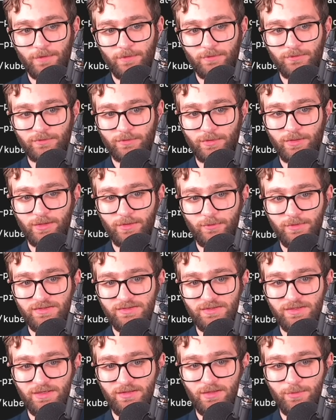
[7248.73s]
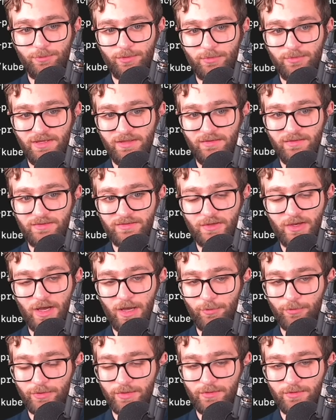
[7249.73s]
So here we see the Prometheus
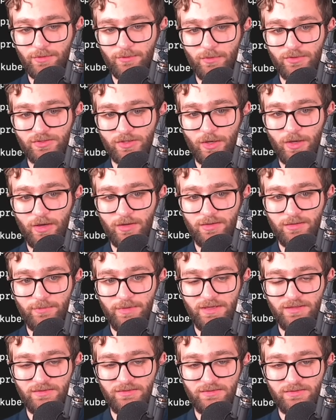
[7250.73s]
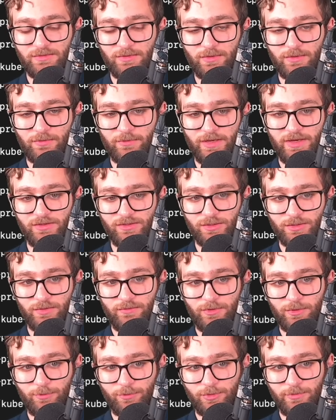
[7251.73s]
operator, which automates the creation of
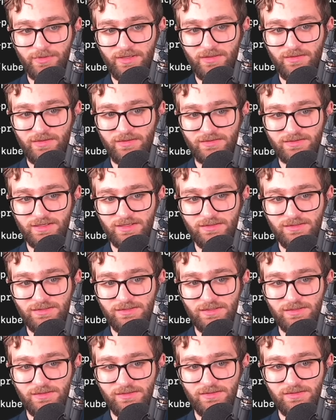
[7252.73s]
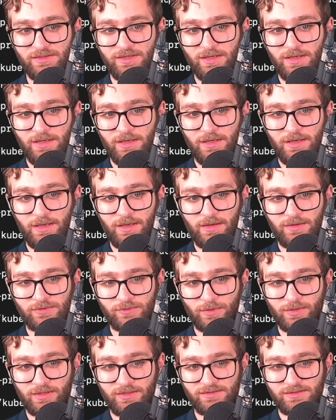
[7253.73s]
your Prometheus instance, as
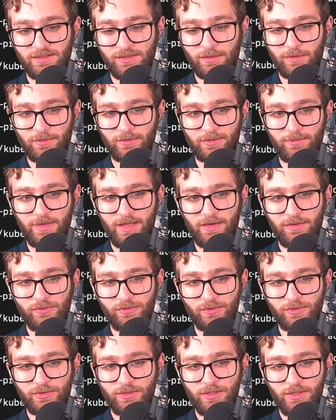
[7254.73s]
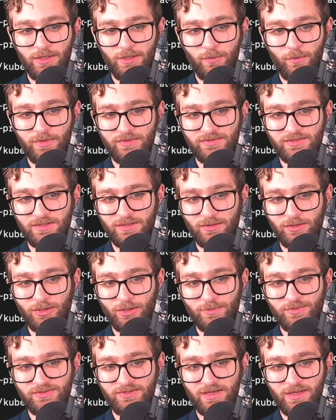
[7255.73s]
well as the alert manager. We see
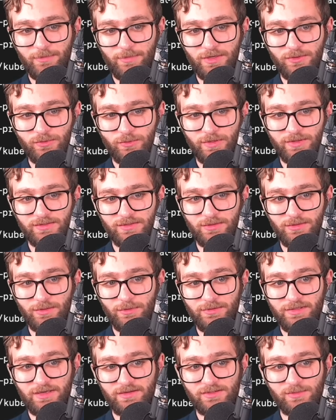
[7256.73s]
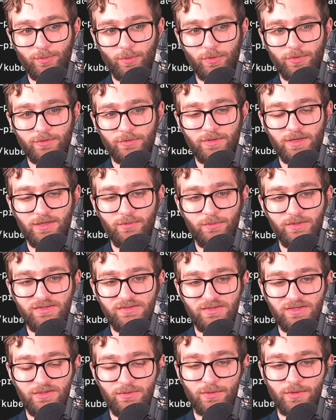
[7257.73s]
kubestate metrics and node exporter, and we
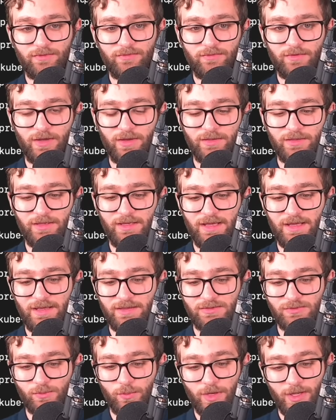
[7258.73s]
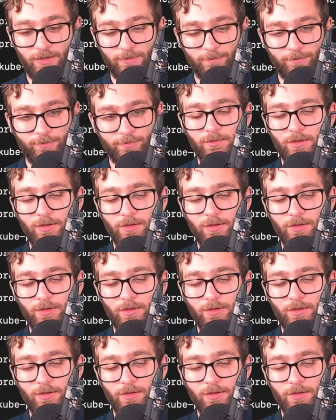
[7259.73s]
see Grafana as well.